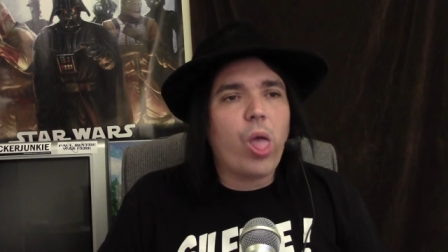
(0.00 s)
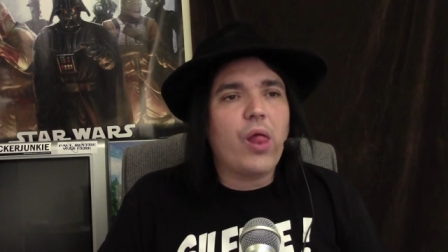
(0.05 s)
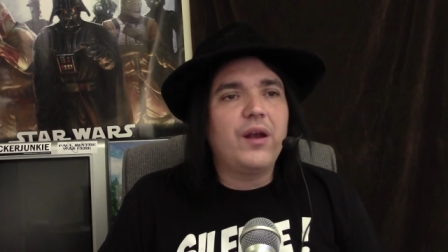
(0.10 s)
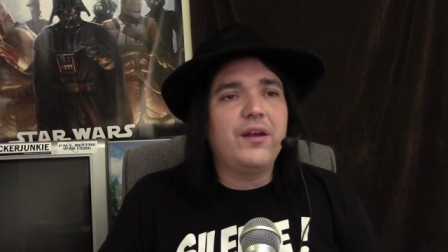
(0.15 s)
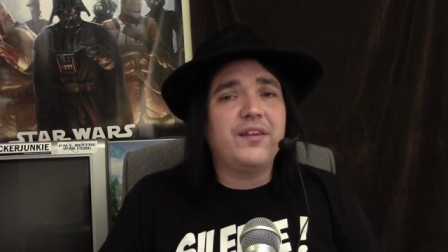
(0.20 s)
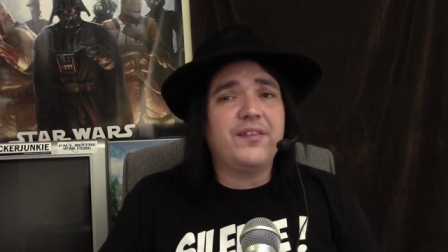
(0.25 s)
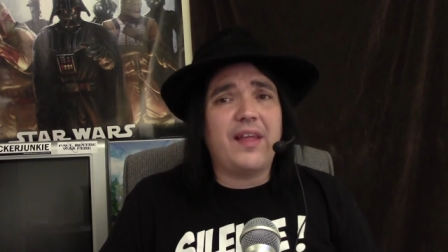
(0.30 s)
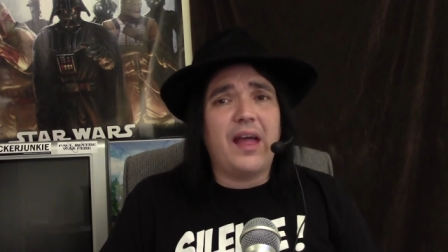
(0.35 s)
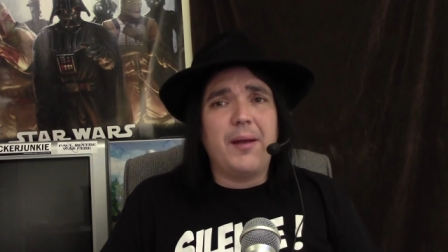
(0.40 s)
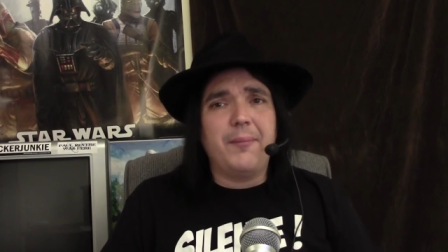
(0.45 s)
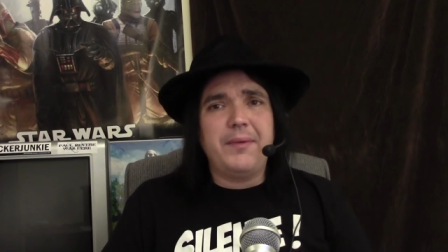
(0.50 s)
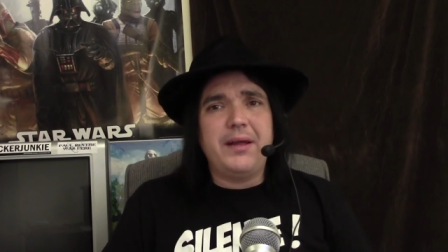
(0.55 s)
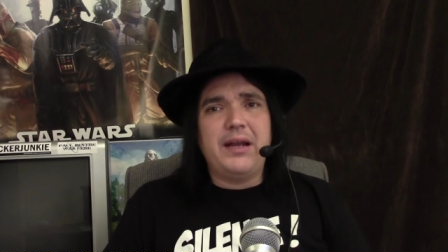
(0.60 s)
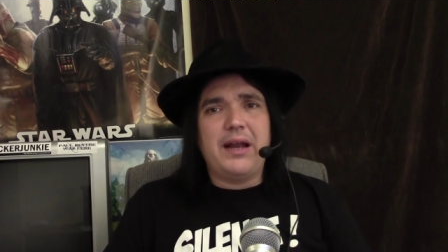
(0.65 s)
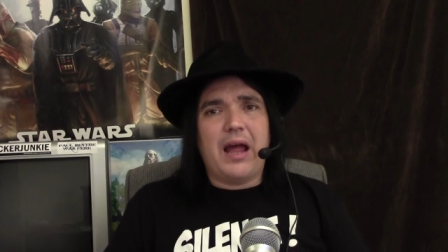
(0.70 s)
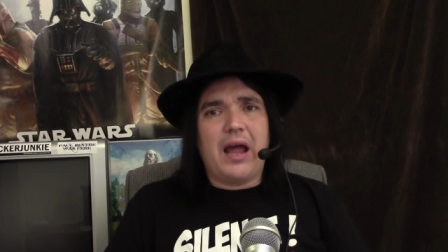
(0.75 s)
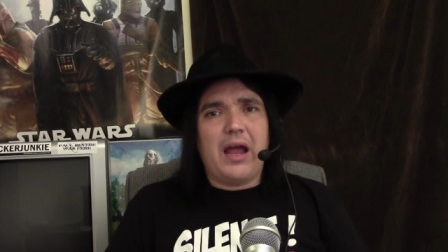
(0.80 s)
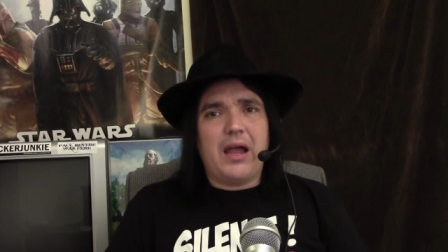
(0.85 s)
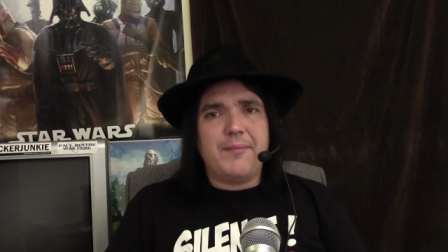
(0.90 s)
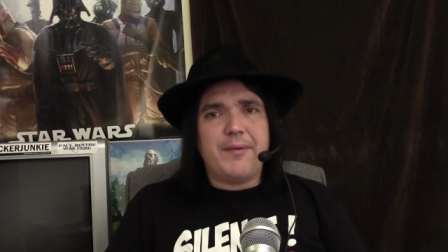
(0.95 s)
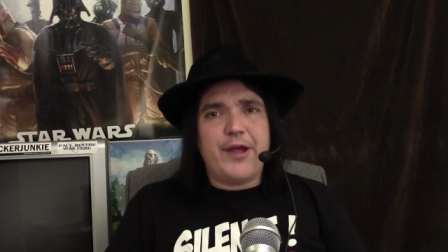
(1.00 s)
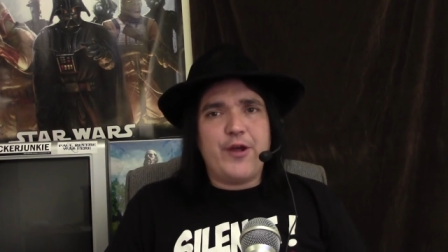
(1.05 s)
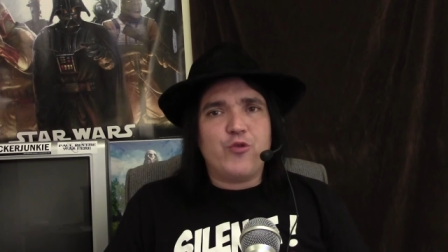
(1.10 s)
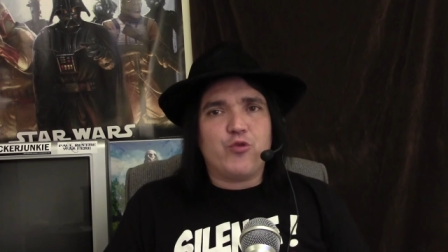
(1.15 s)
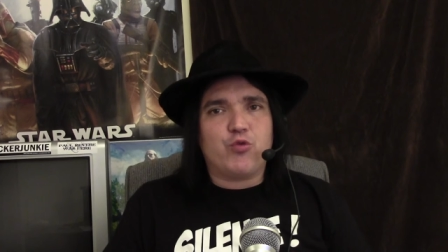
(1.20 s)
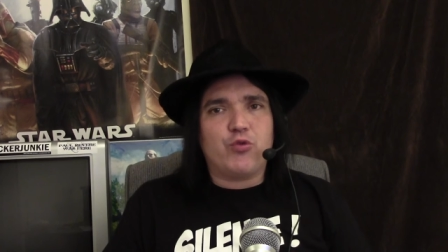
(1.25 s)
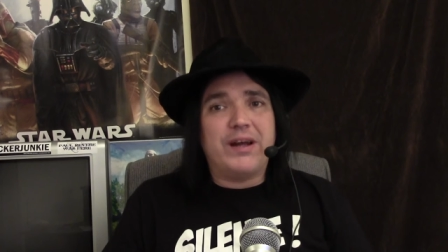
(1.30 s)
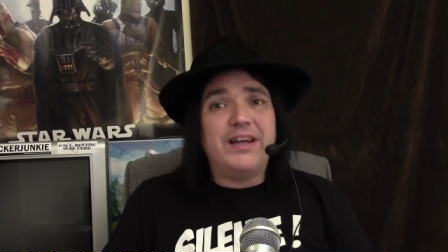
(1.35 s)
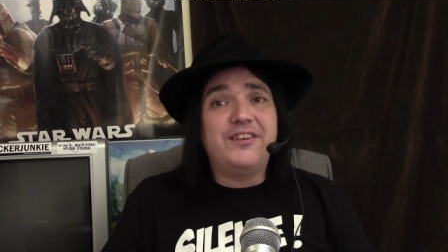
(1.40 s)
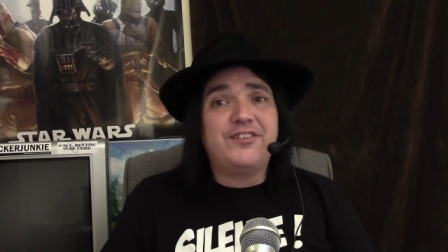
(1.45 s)
does that mean I am a
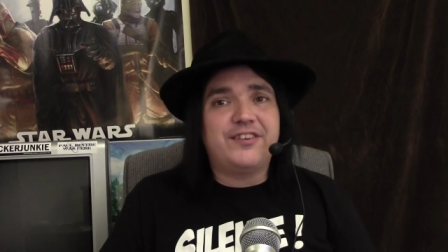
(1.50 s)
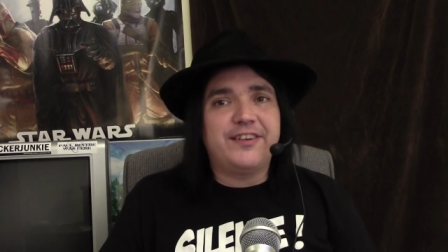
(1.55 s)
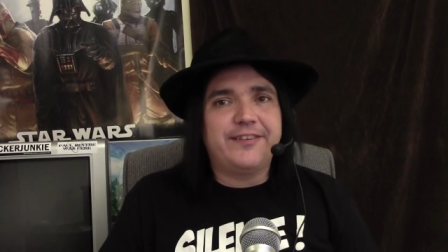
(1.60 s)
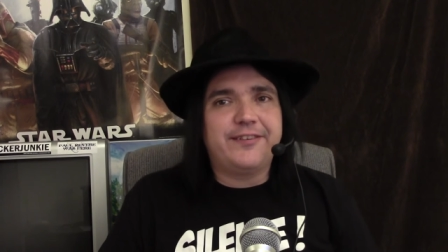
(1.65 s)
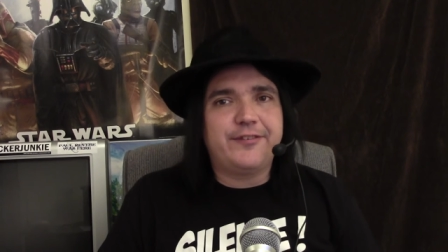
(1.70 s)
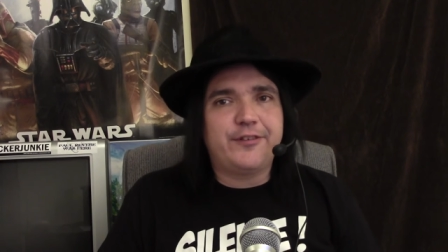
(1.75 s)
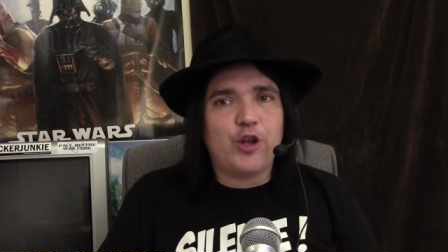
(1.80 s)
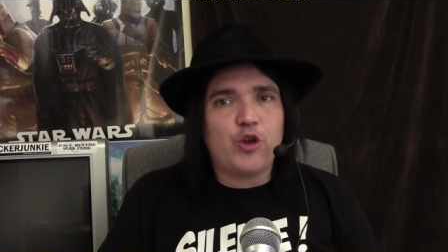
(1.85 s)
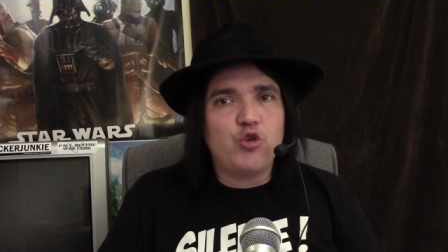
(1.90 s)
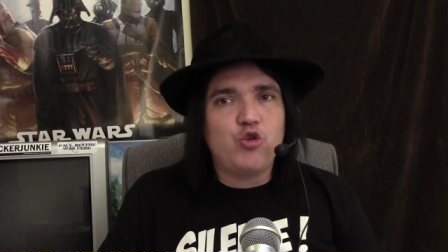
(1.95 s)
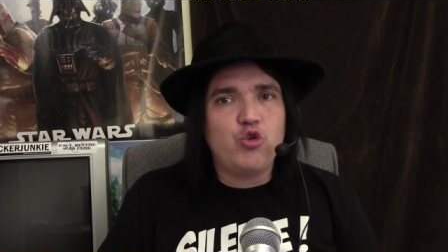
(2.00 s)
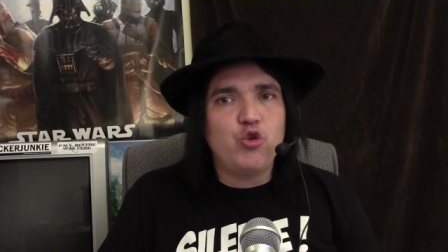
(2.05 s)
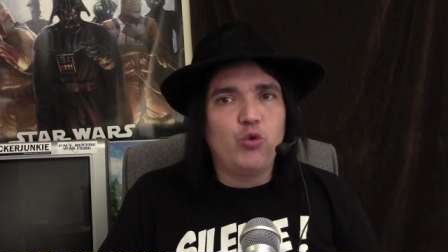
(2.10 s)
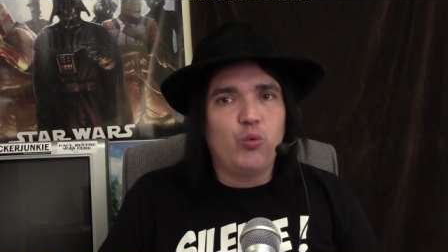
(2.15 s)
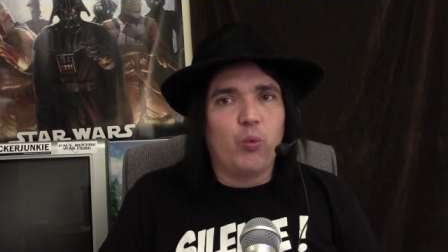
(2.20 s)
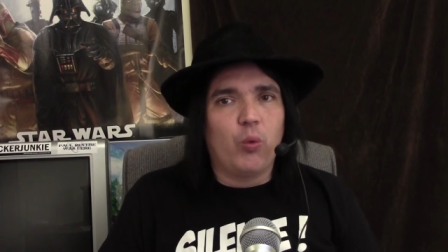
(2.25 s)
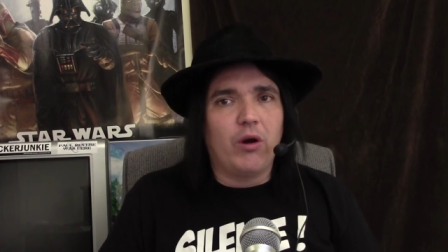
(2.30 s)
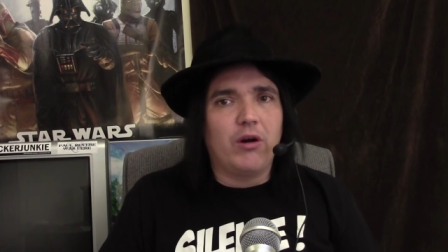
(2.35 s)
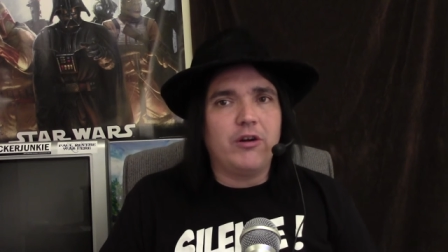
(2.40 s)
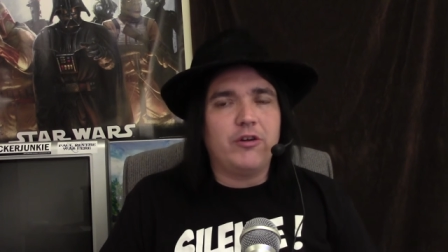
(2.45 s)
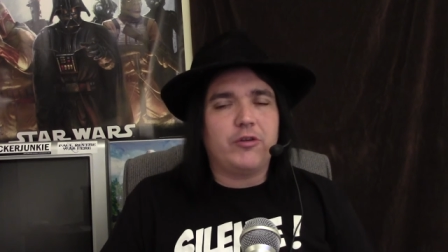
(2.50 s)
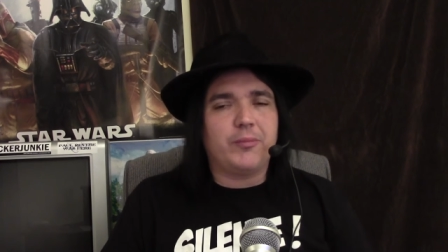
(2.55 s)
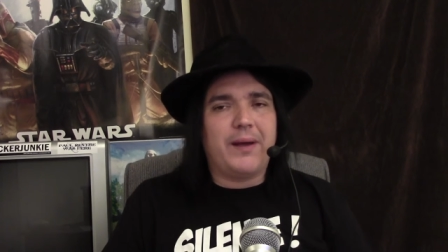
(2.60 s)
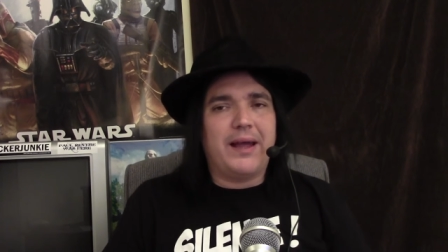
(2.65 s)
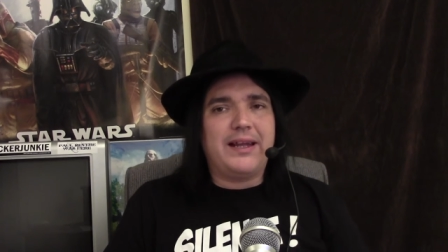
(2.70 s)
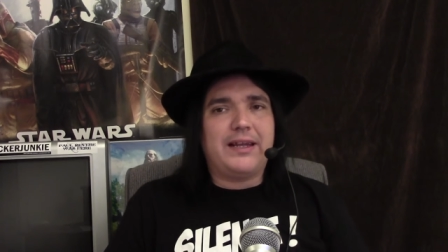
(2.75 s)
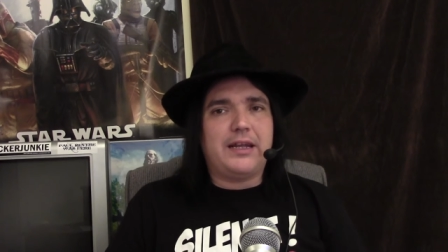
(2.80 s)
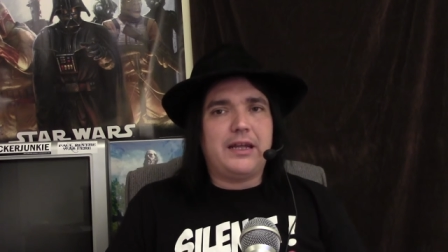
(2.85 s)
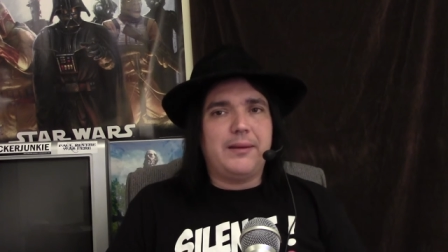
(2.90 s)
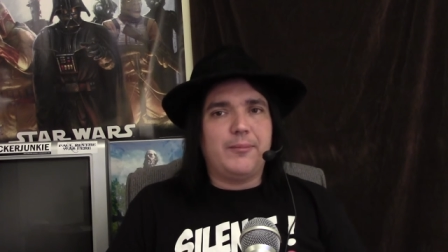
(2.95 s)
racist towards
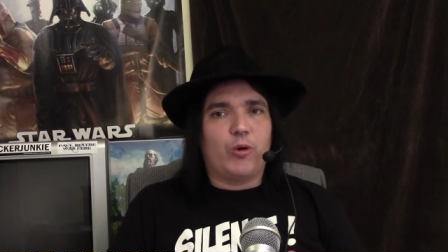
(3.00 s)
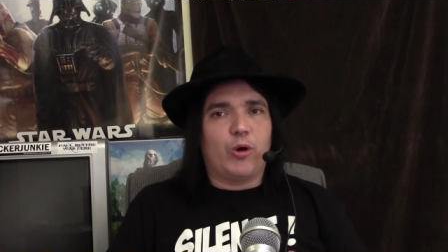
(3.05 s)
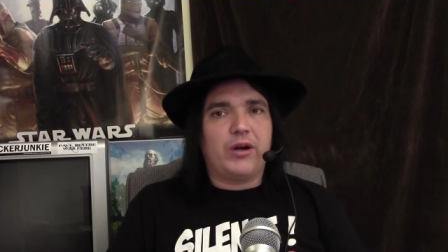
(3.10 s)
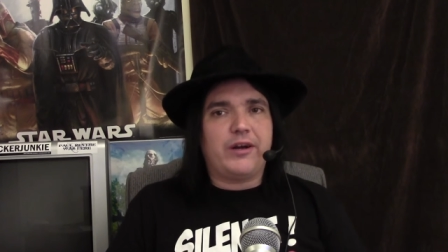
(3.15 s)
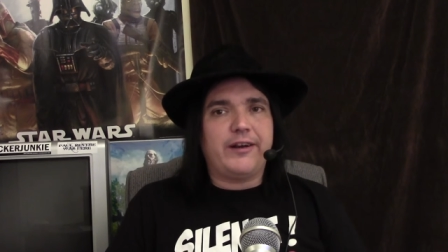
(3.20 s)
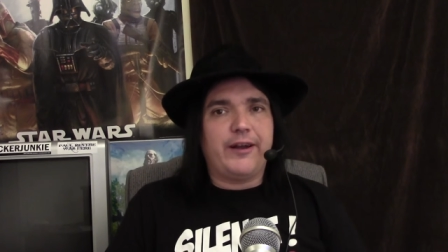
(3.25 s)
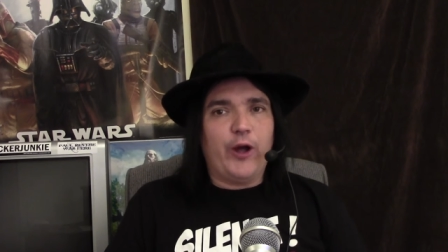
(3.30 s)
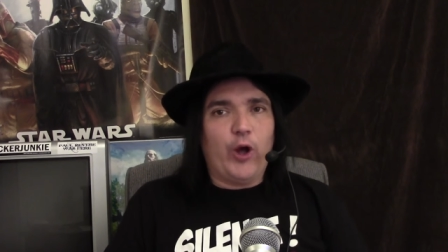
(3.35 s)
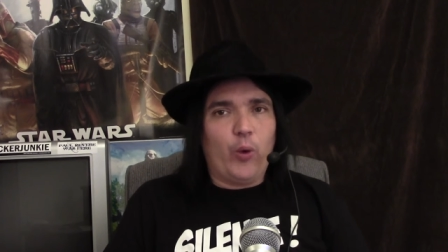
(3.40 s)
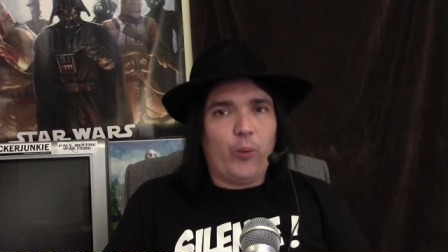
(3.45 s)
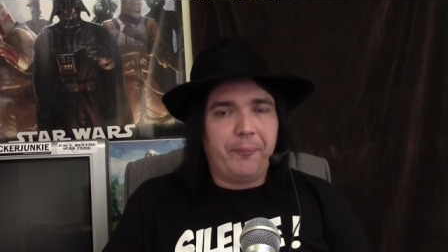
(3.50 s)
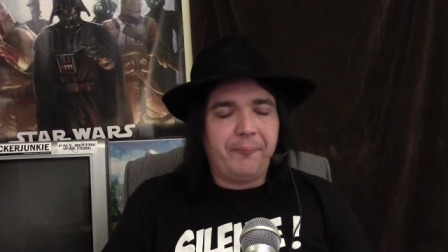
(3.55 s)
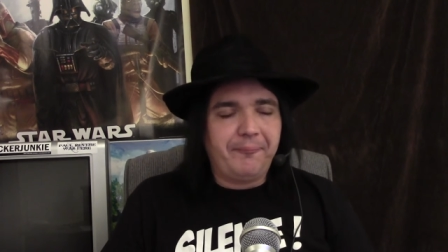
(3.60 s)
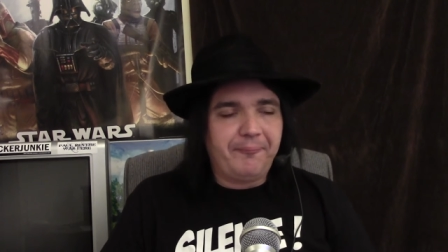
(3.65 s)
my keyboard? No.